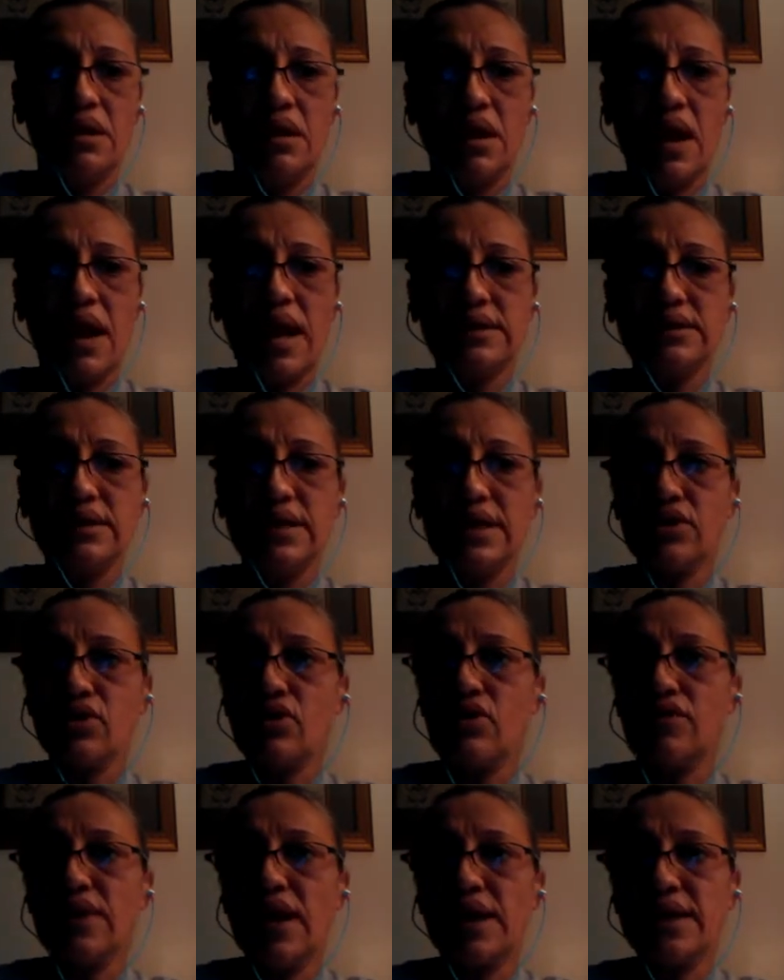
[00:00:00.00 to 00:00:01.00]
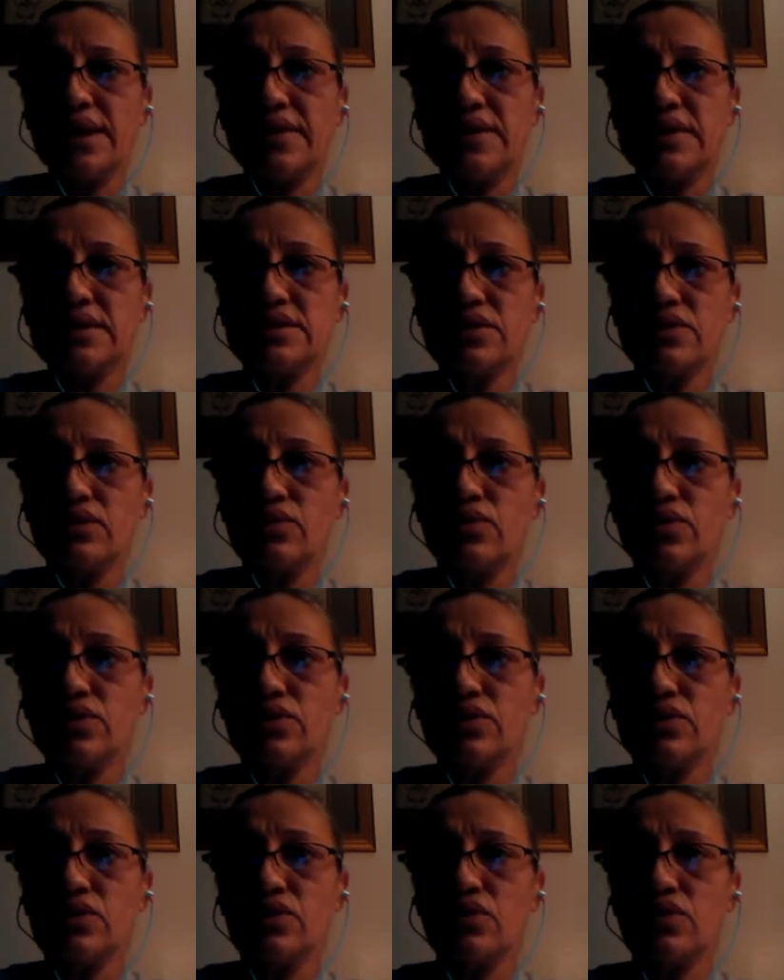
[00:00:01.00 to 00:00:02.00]
I had to let go of a lot of things in the
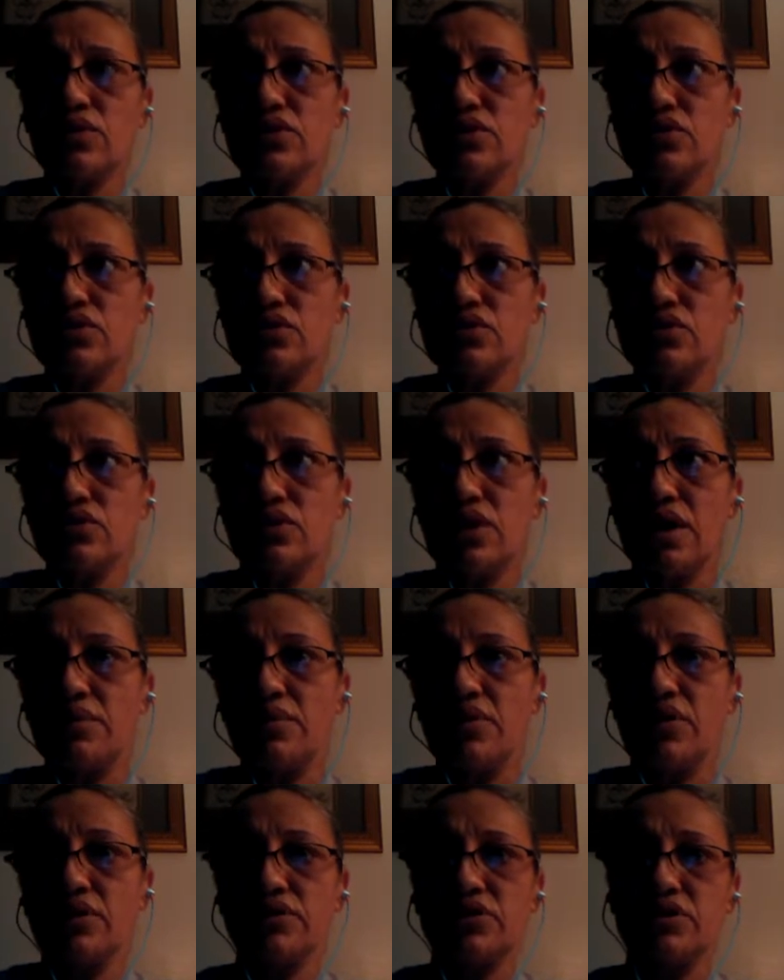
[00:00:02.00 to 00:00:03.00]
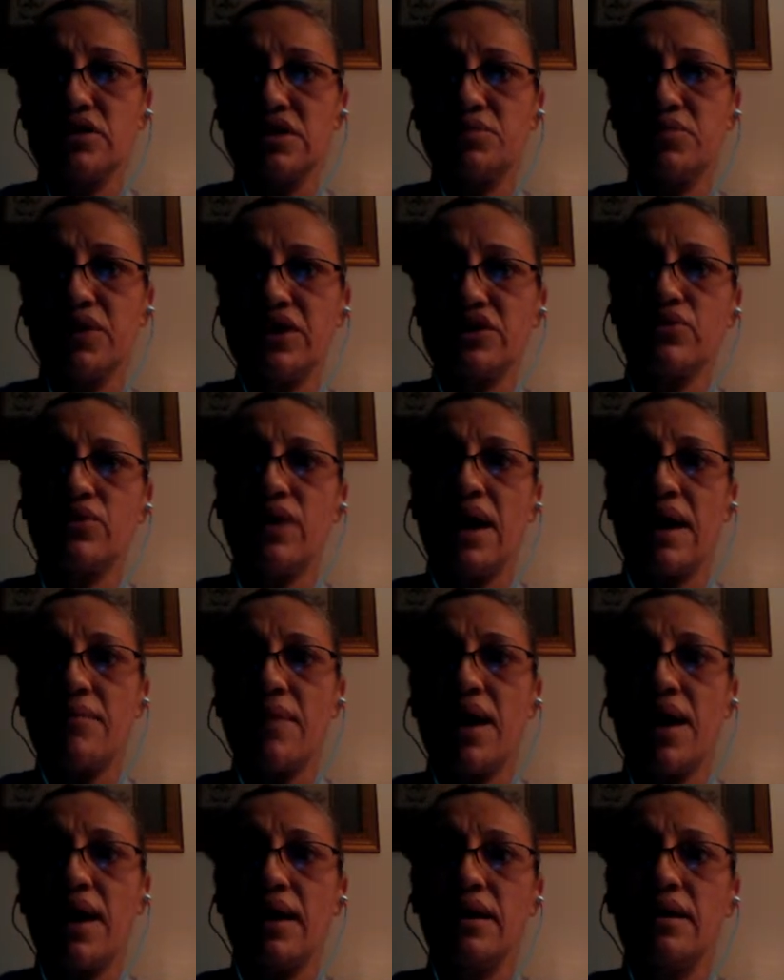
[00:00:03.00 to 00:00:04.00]
world in order to come to this place where I
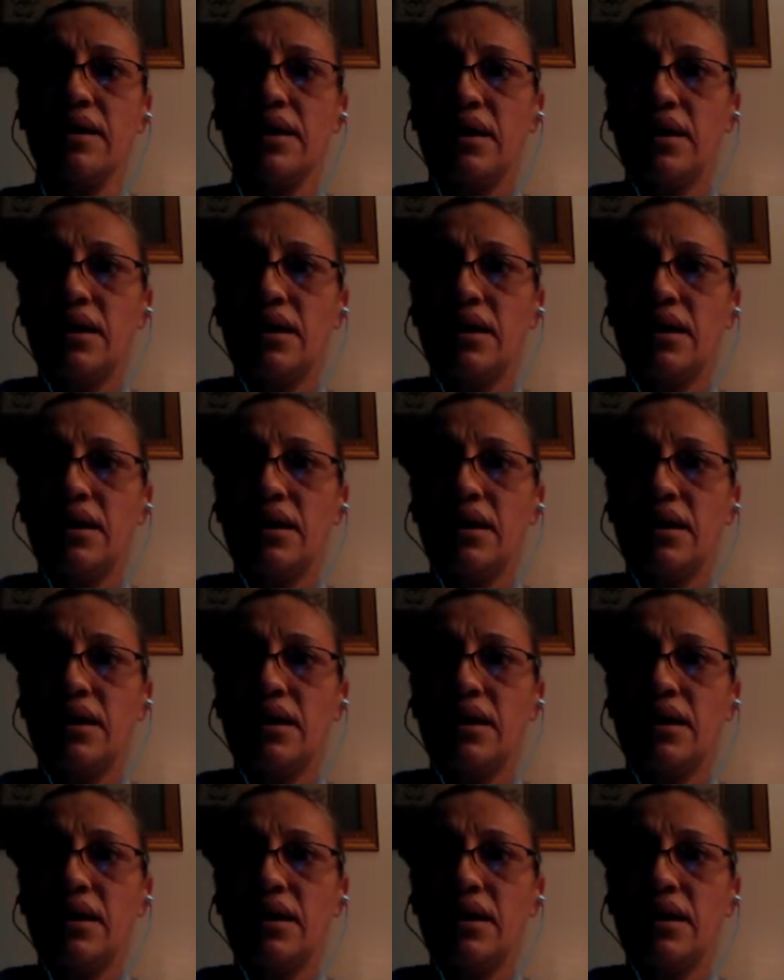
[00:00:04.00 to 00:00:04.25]
am at.